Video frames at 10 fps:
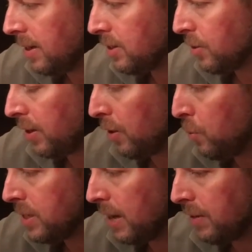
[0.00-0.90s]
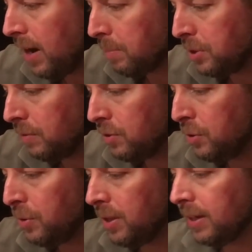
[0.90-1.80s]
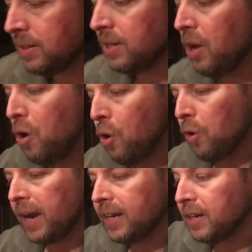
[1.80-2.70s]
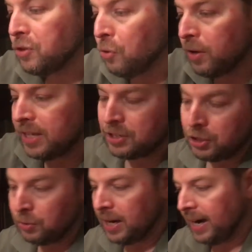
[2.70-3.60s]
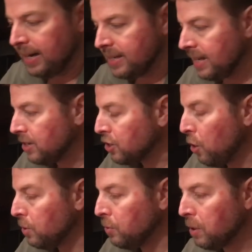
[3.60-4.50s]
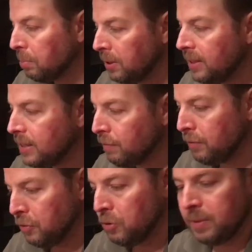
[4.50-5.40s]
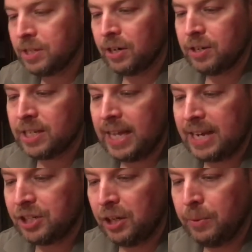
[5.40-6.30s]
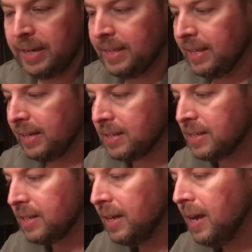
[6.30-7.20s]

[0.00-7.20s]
So I always have an option of 2 things. Or I could ignore these 2 guys and just go into a completely different room and start slashing away at things.